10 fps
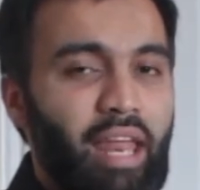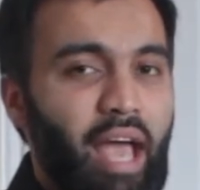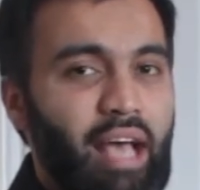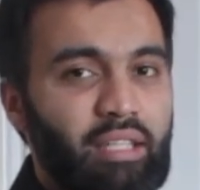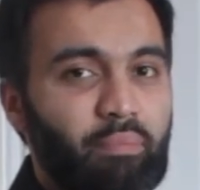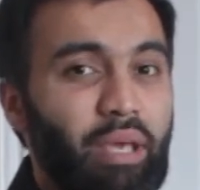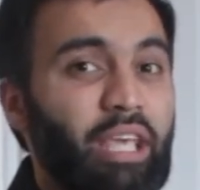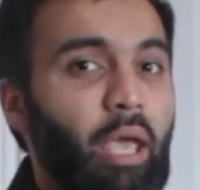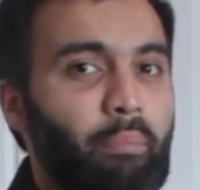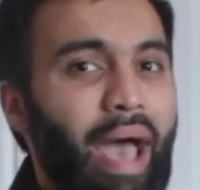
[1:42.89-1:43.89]
has a
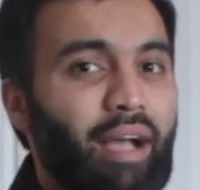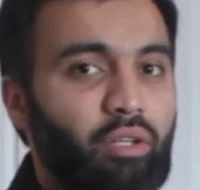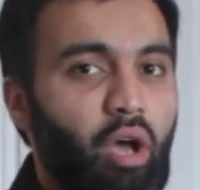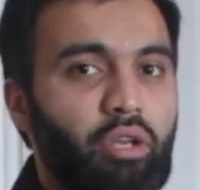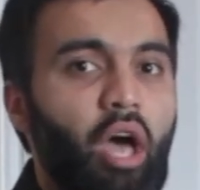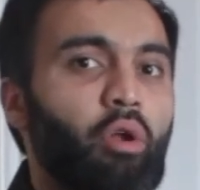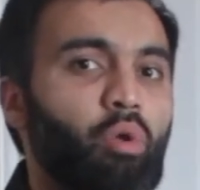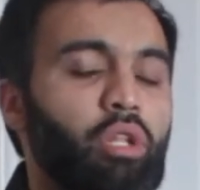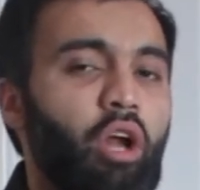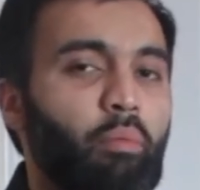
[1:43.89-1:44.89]
big impact on
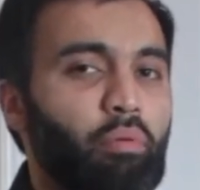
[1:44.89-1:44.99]
not only our